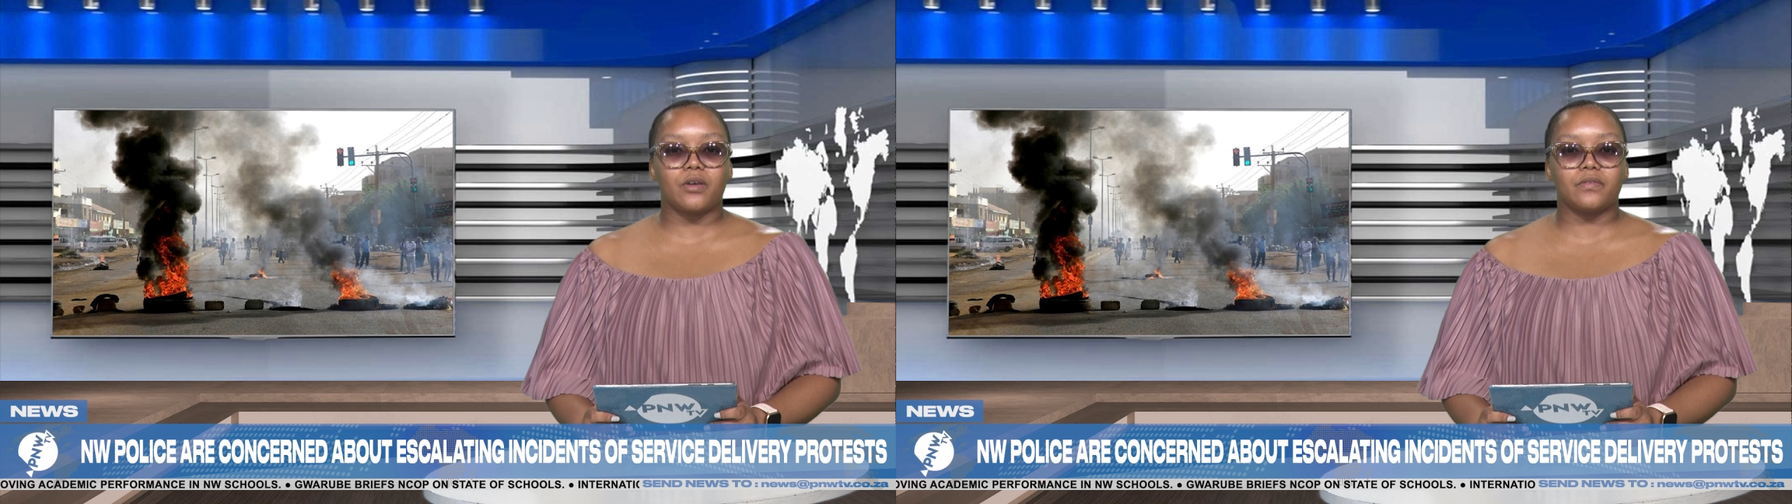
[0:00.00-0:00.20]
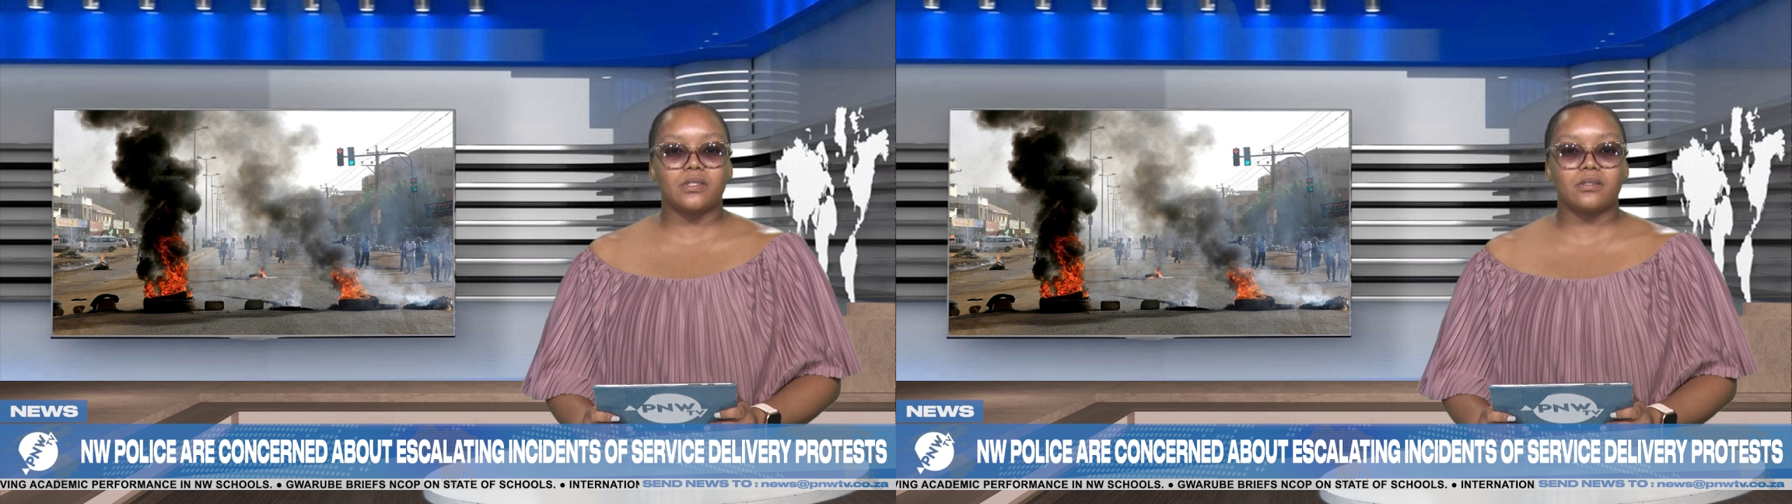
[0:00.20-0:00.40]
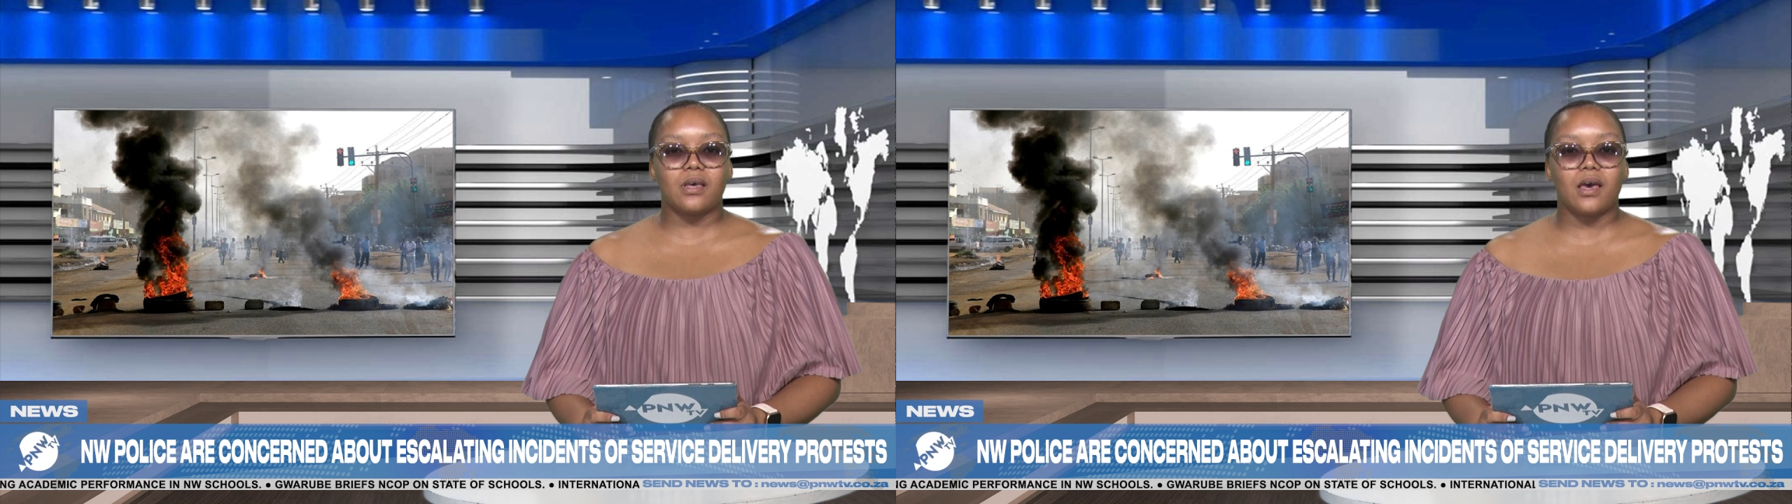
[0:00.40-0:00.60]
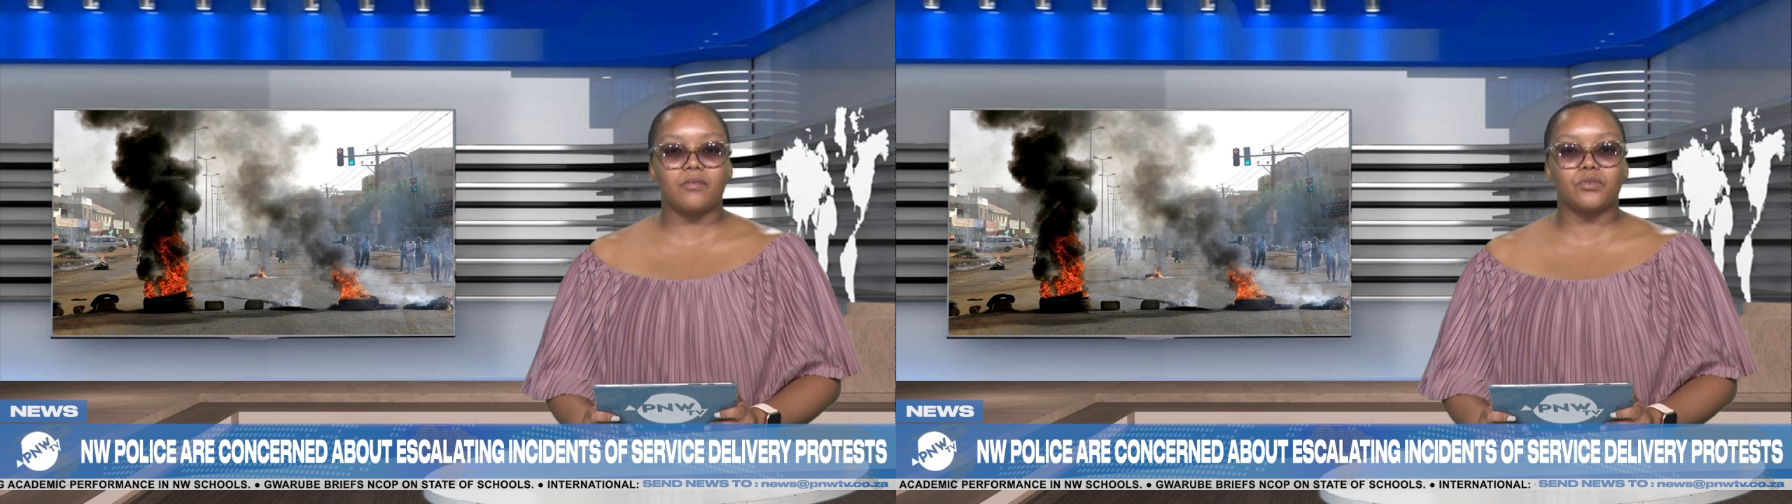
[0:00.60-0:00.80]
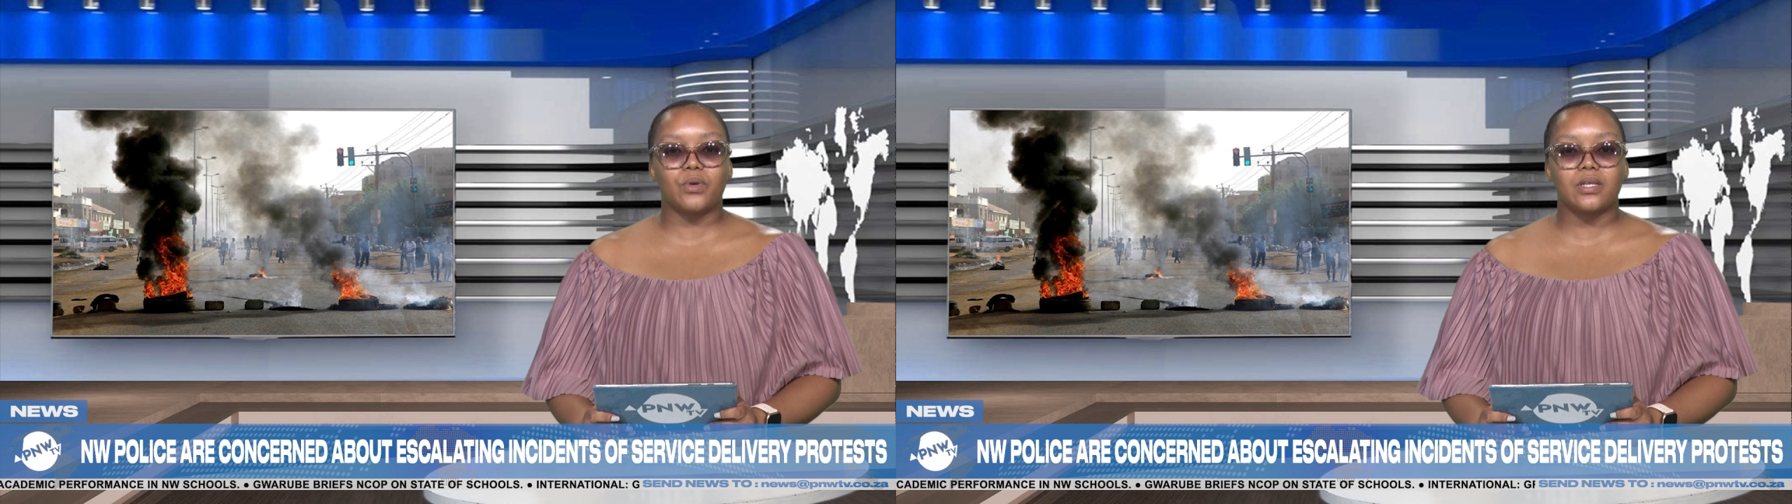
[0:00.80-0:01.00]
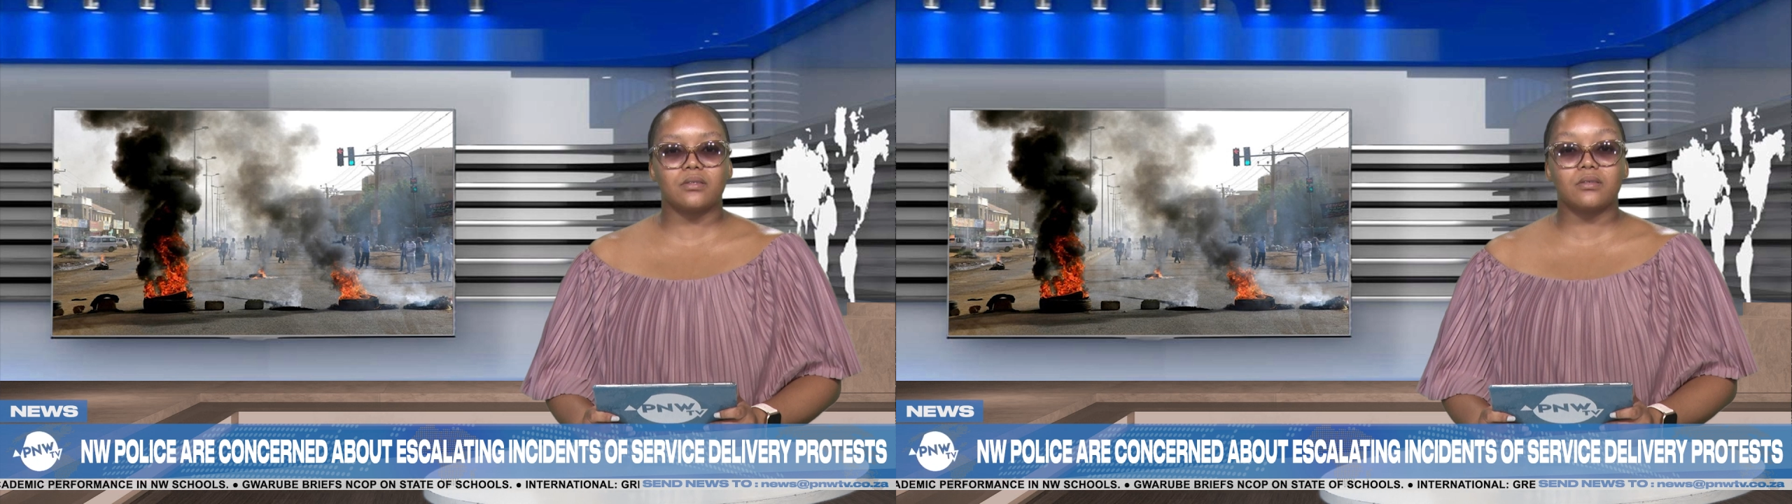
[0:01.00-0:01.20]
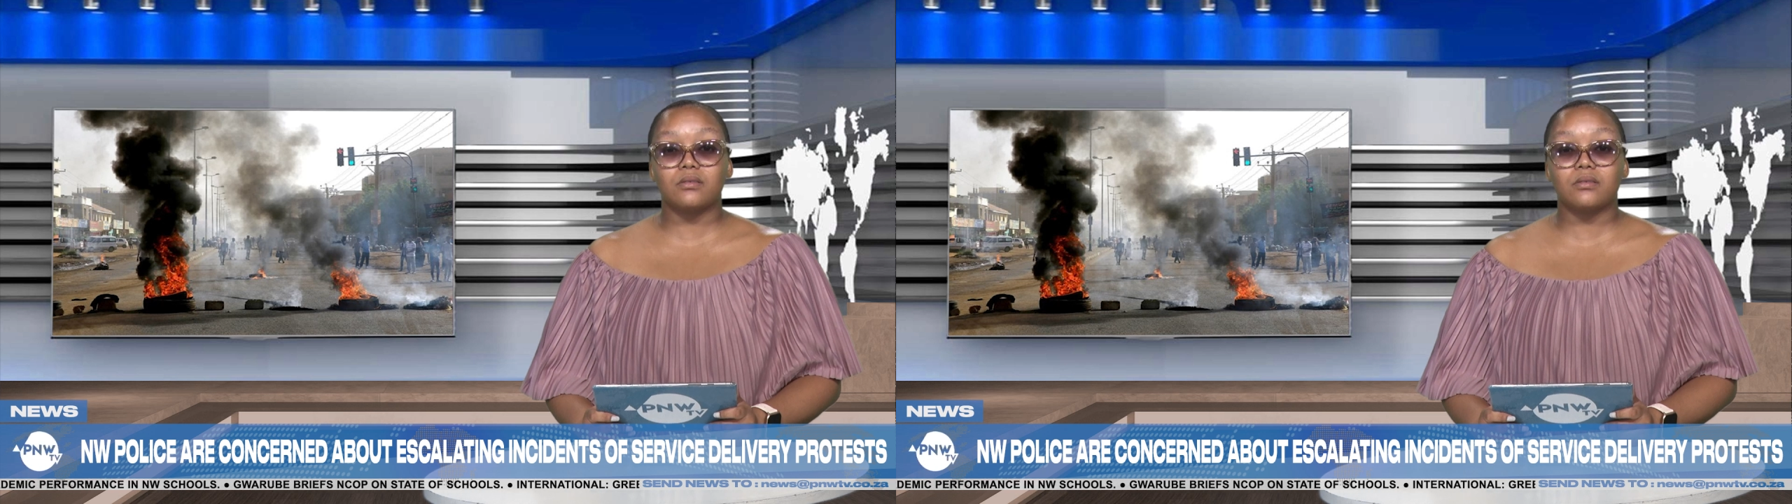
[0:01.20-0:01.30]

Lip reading: Province have raised